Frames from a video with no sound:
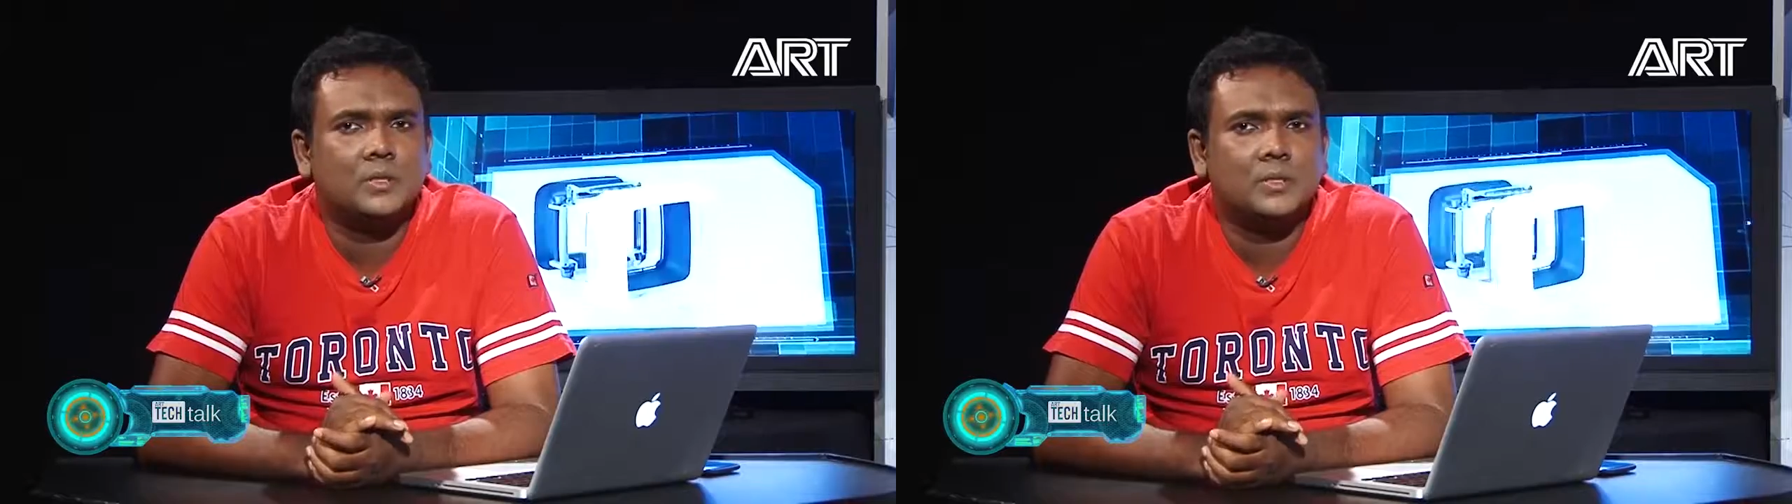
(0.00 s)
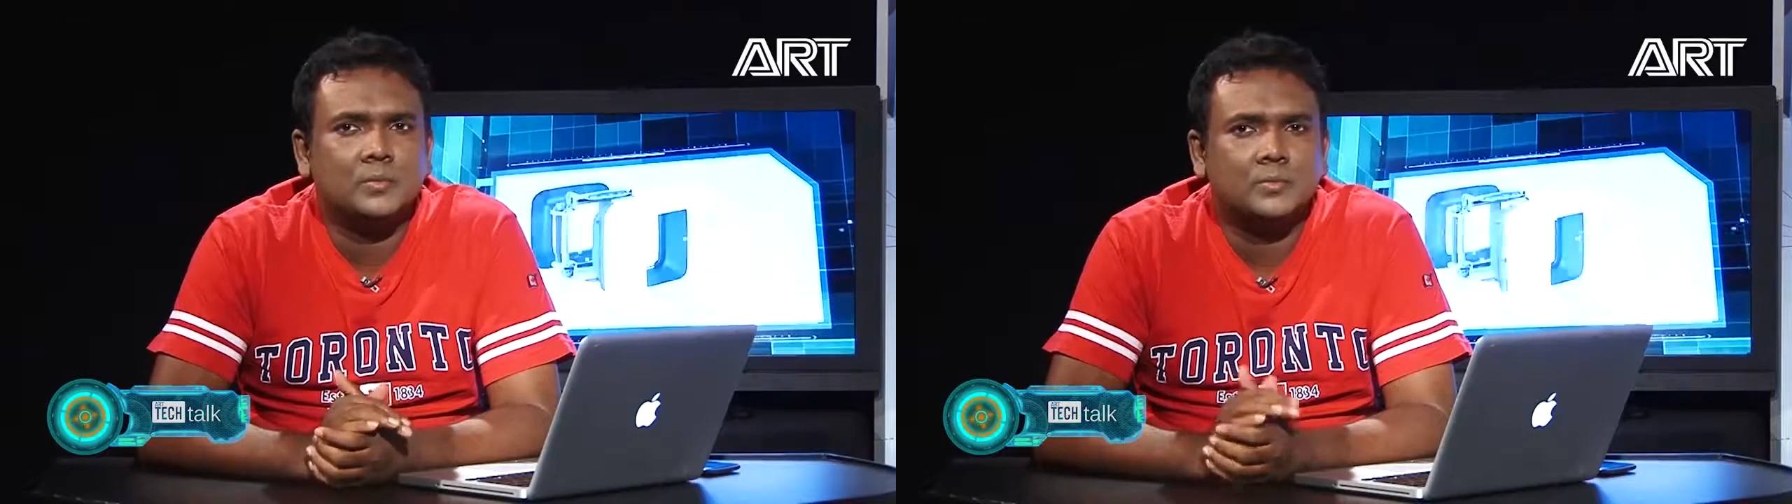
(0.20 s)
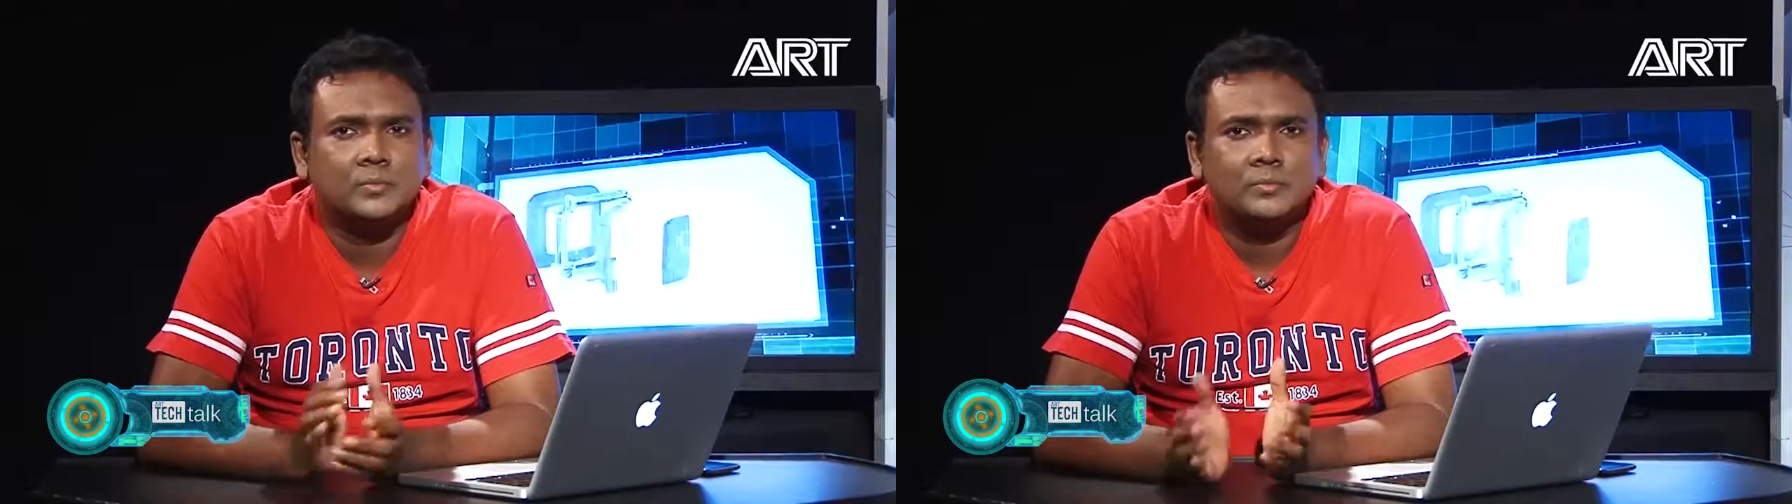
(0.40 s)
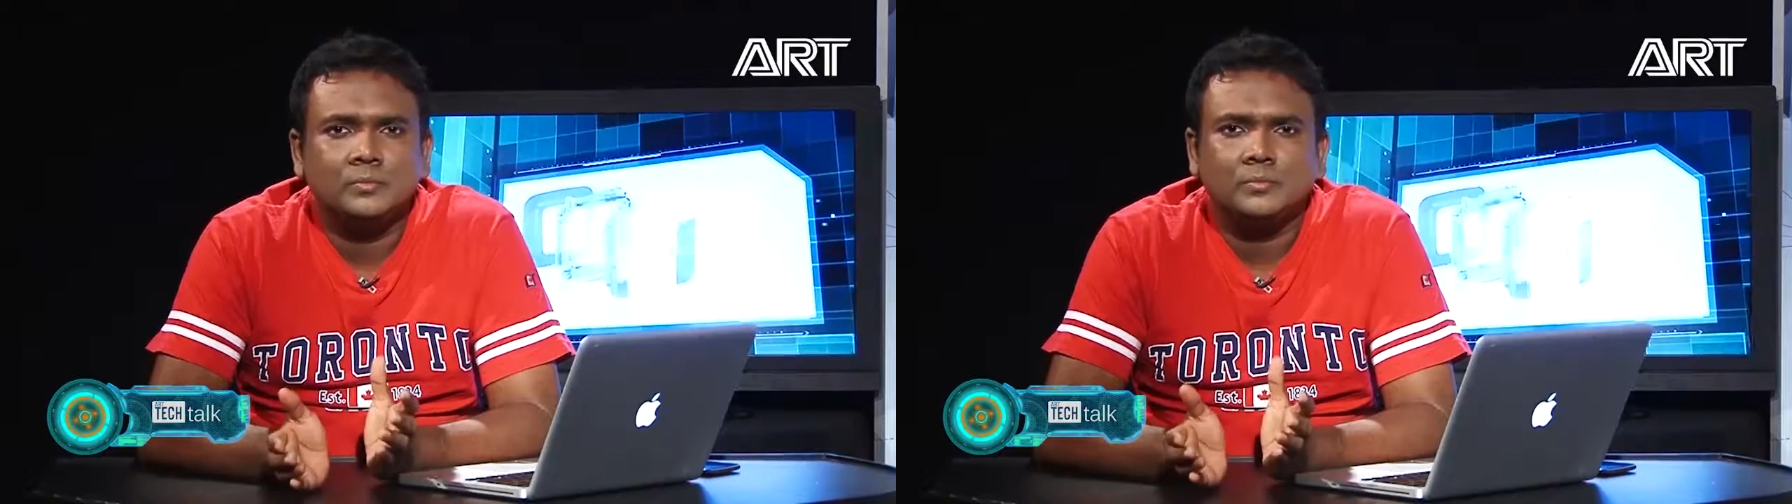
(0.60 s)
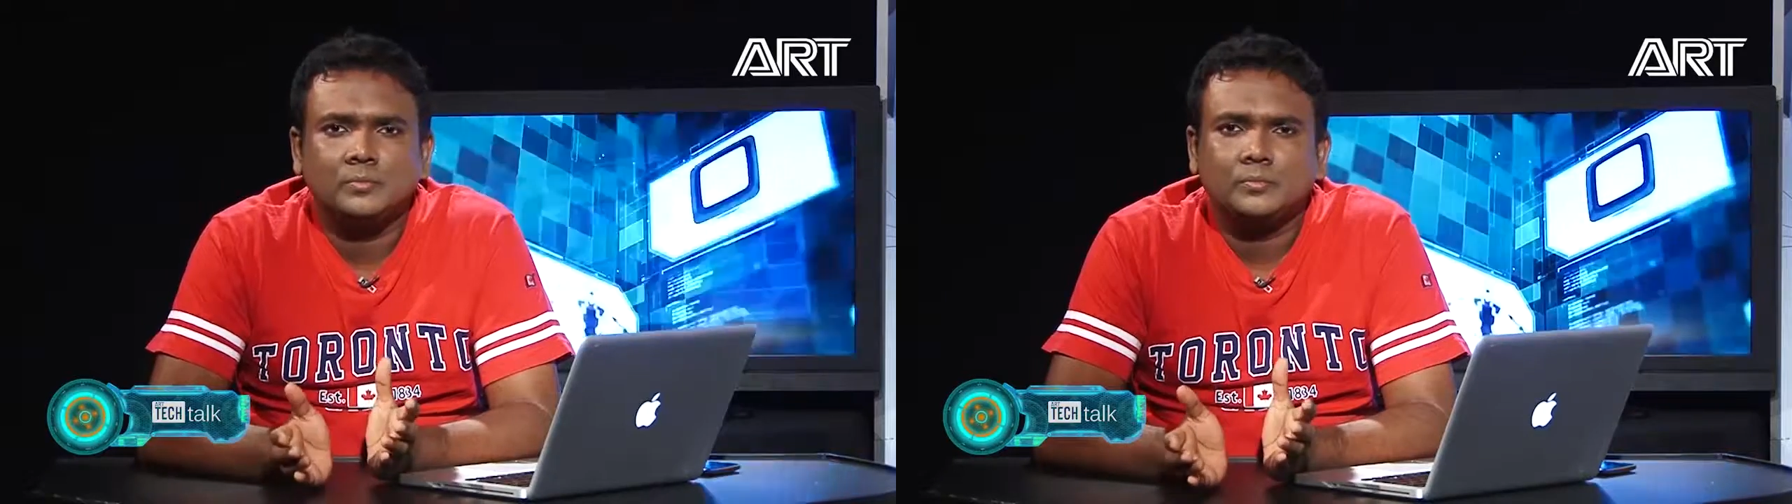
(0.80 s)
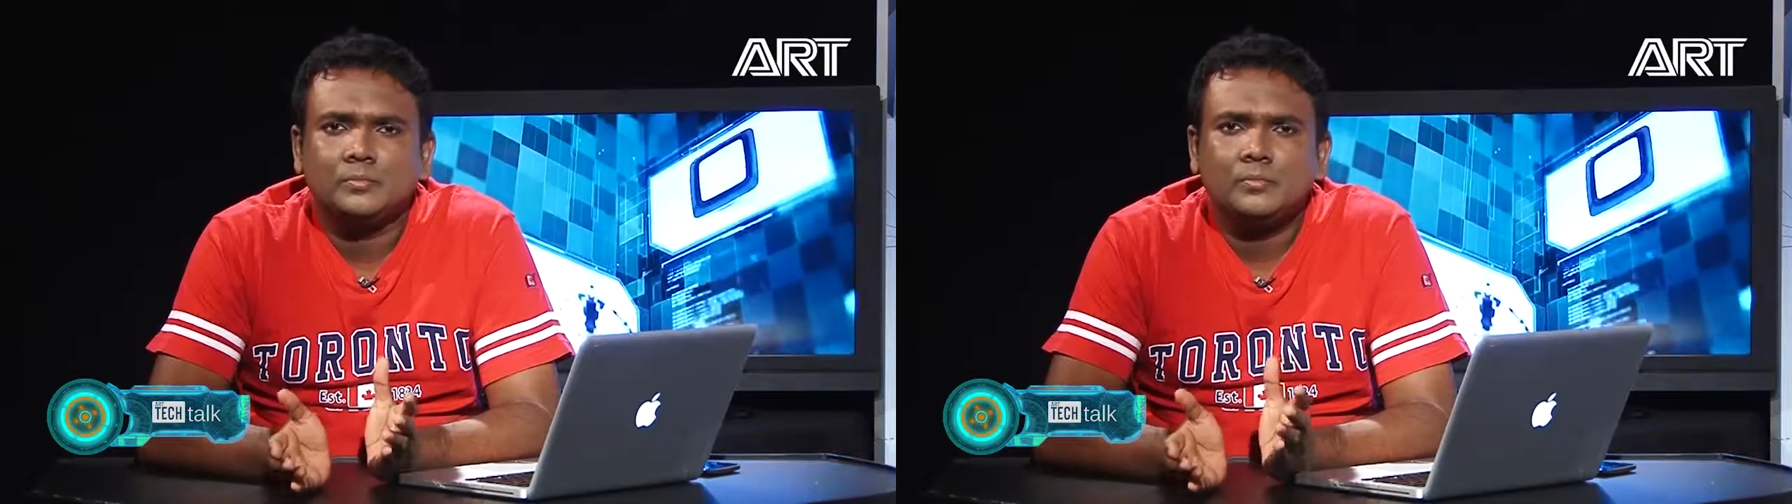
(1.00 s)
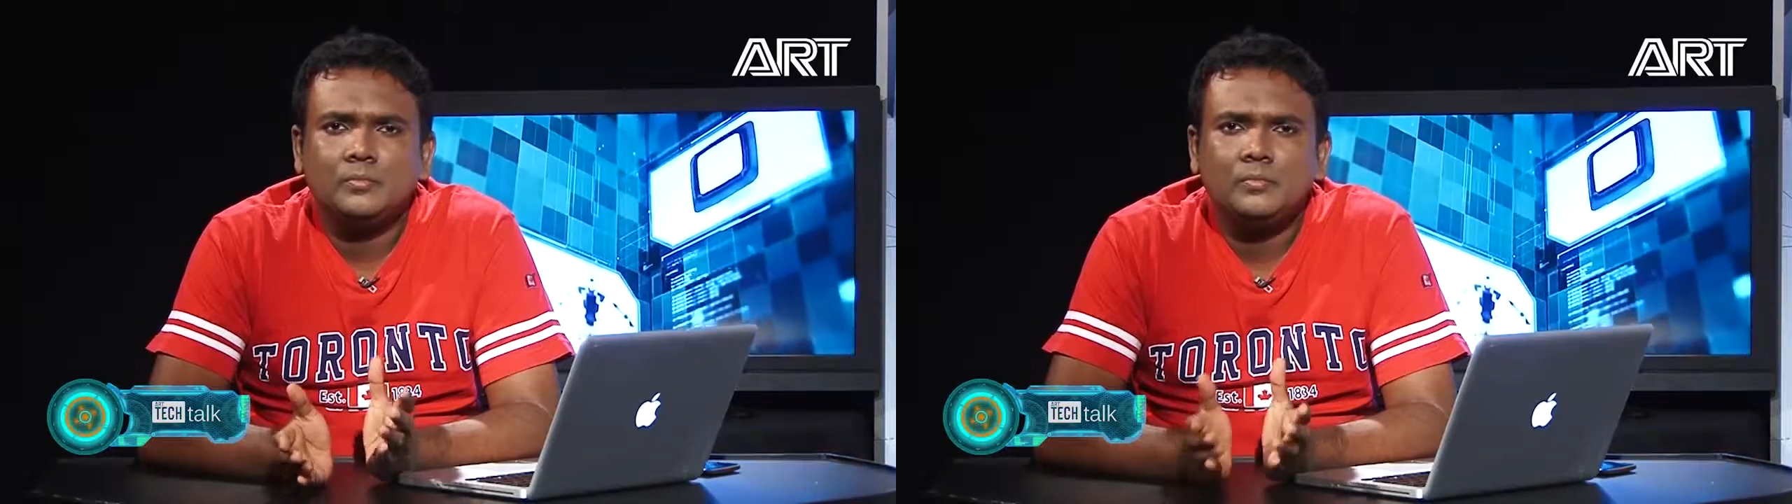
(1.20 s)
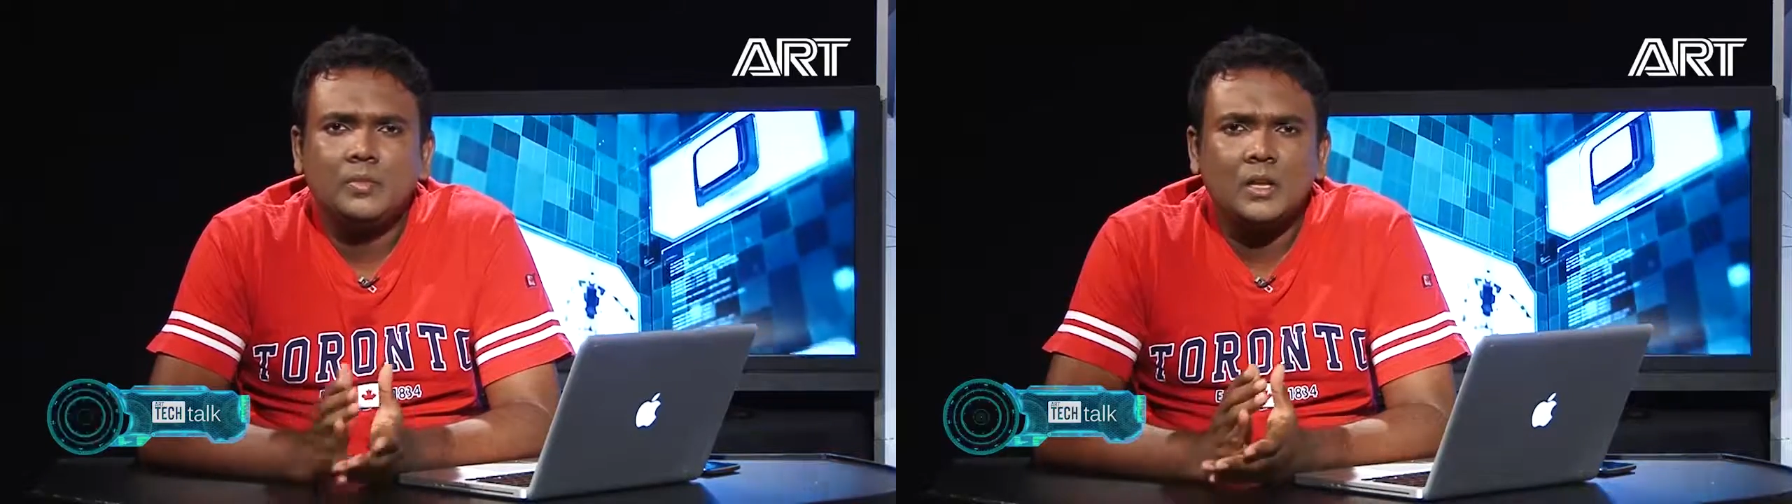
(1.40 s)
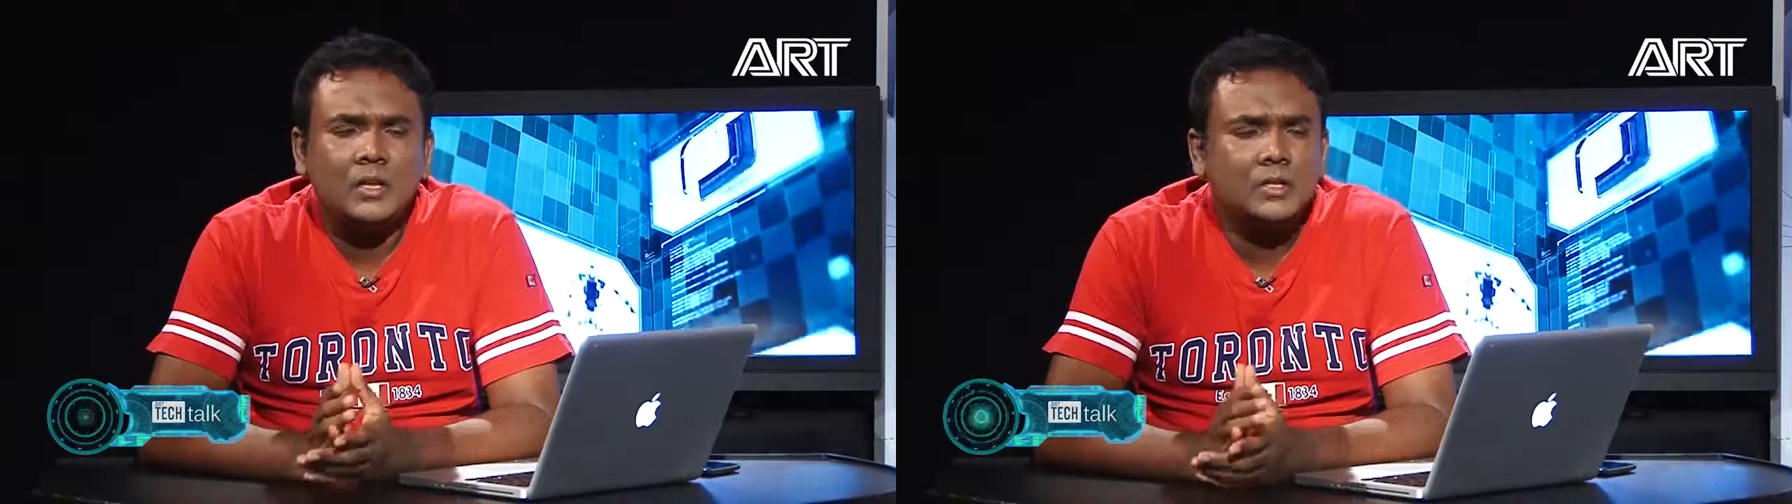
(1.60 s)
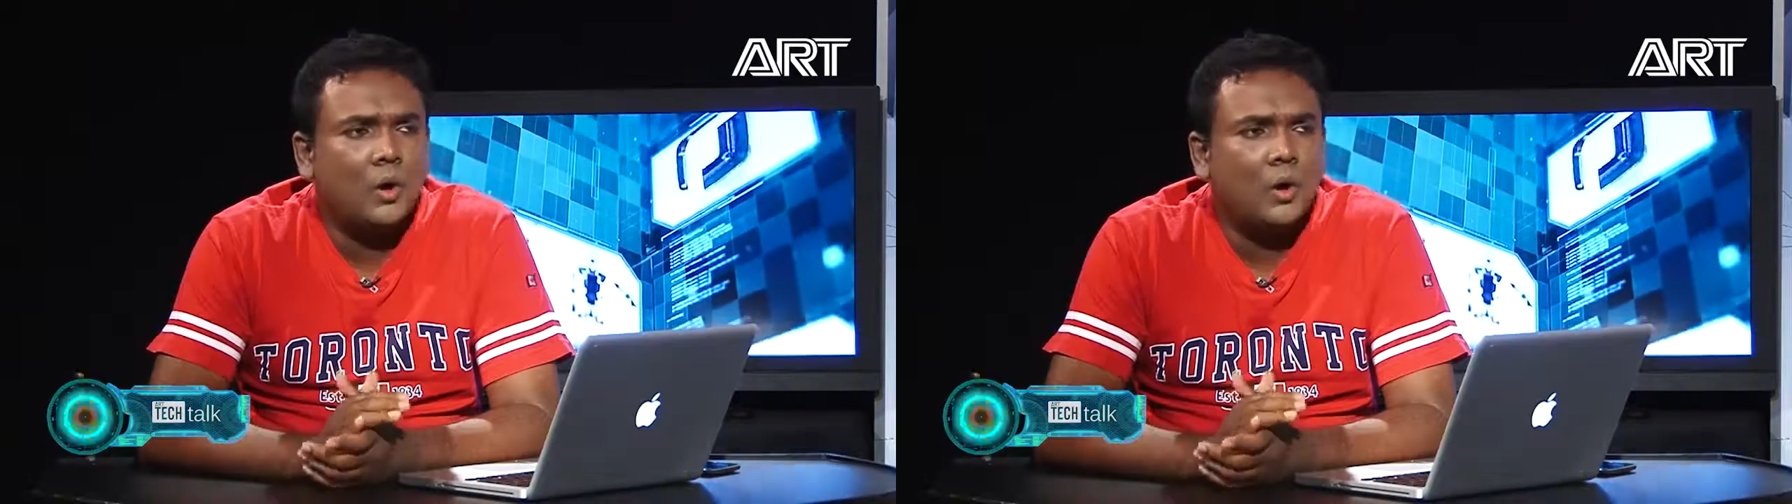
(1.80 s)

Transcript: because it's